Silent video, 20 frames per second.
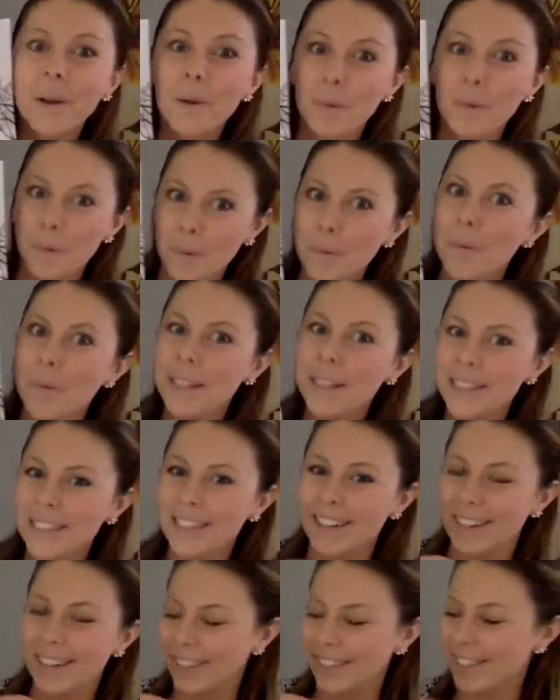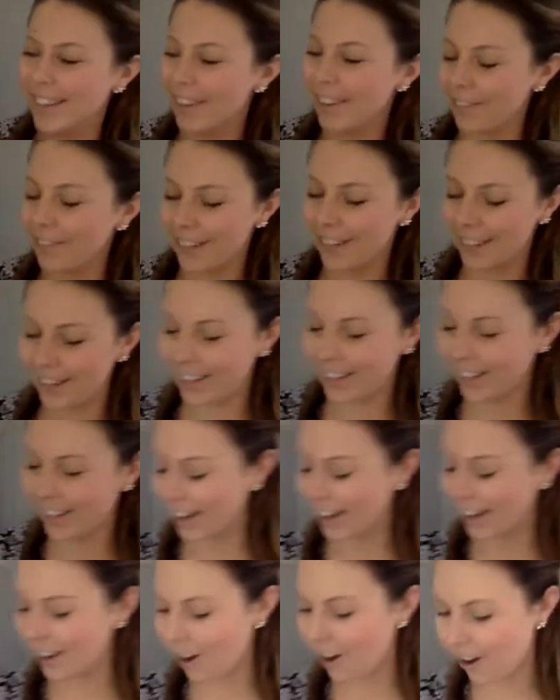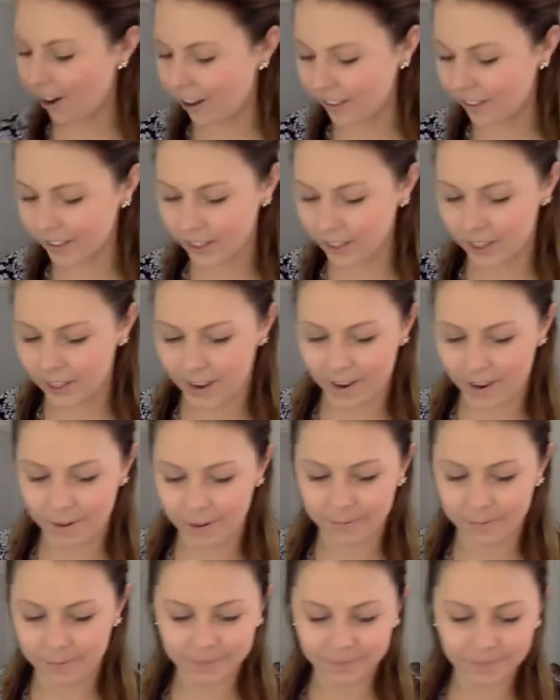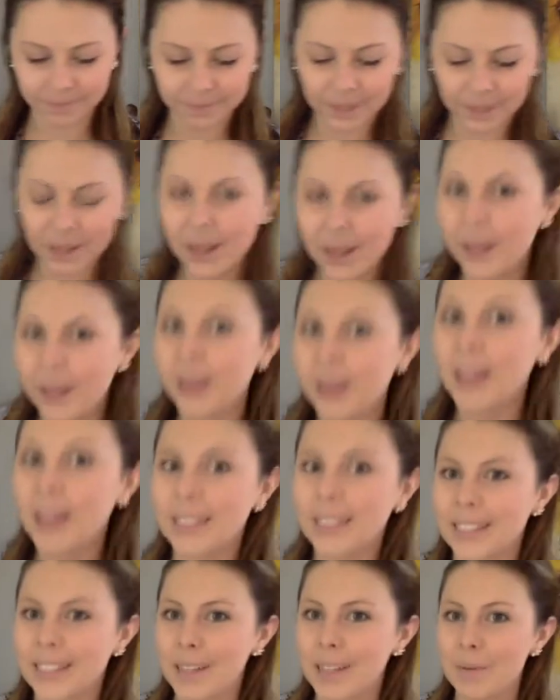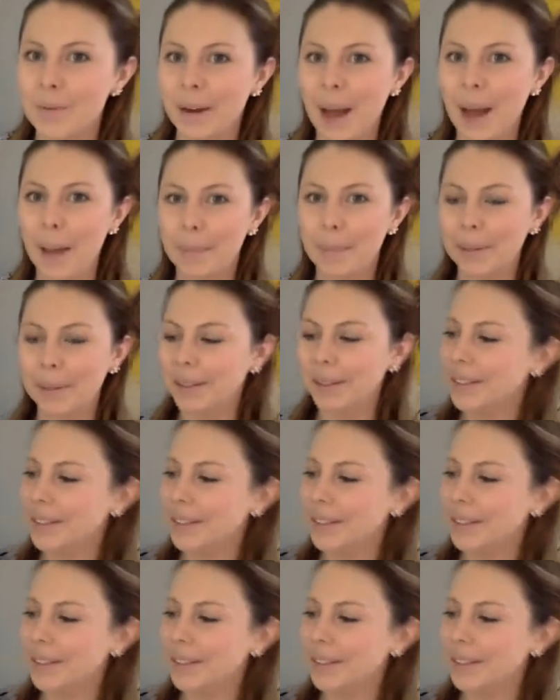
Winter, definitely. They got all the snow. Let's see what happens.